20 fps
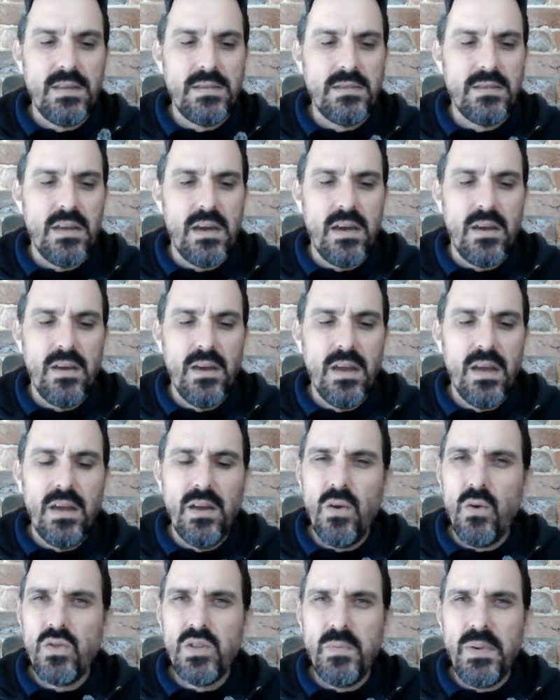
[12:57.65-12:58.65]
So it
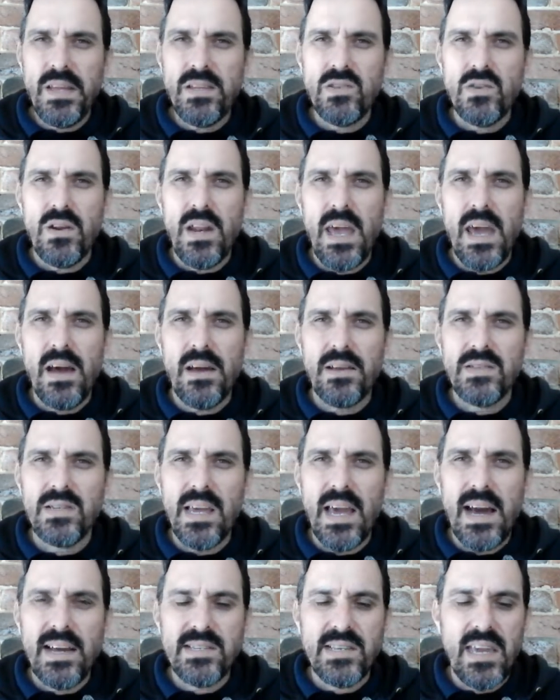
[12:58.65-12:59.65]
all depends on how a
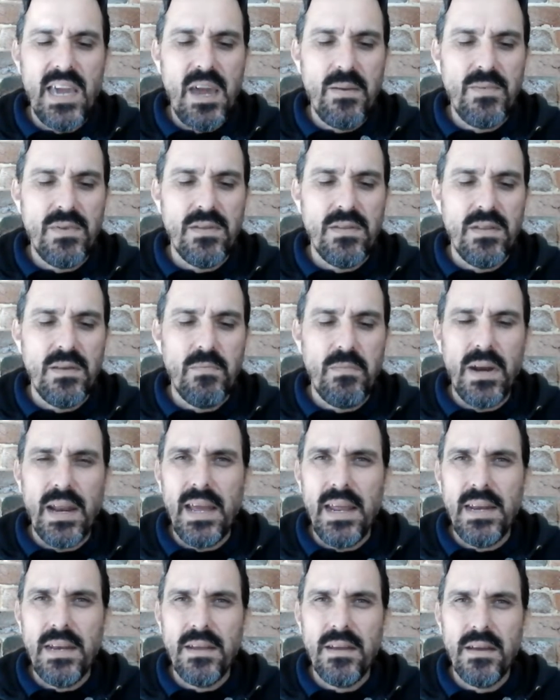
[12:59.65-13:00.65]
cigar's kept and their
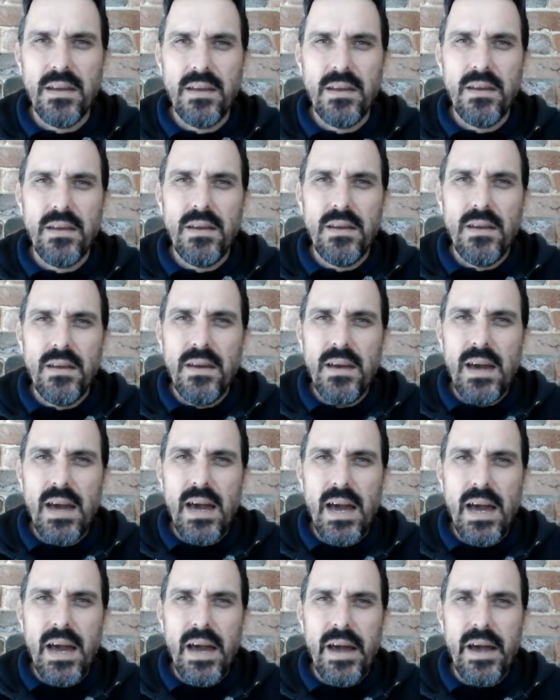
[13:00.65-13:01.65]
blend,
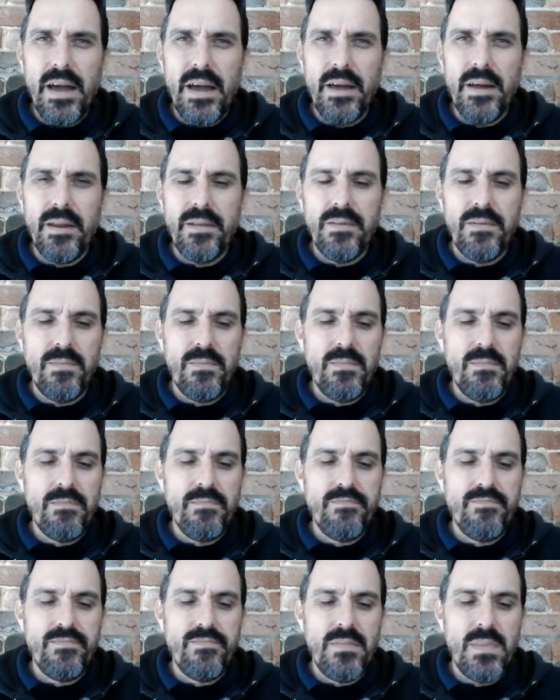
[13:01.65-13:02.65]
the
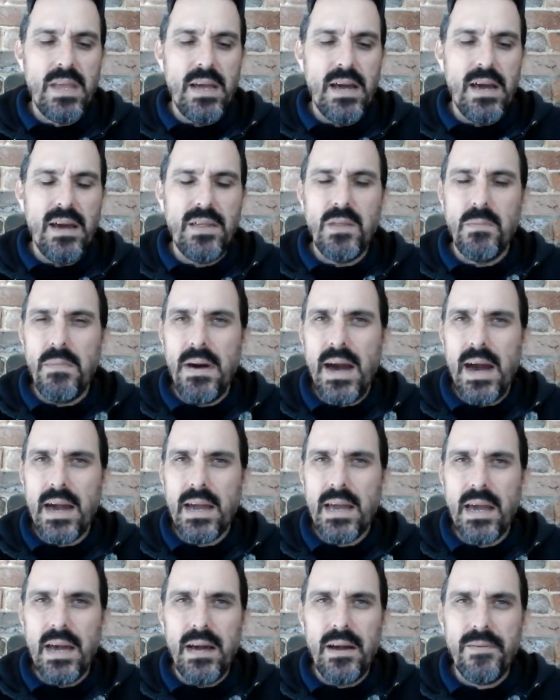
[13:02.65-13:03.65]

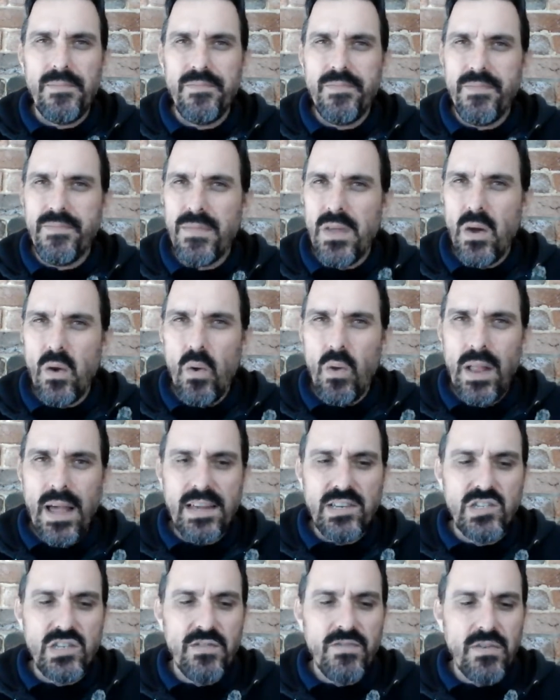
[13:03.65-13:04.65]
marker. They all
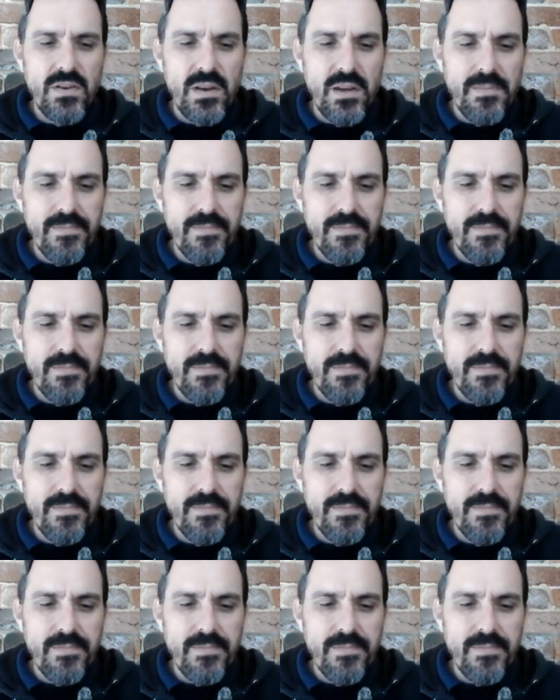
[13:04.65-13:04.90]
age differently.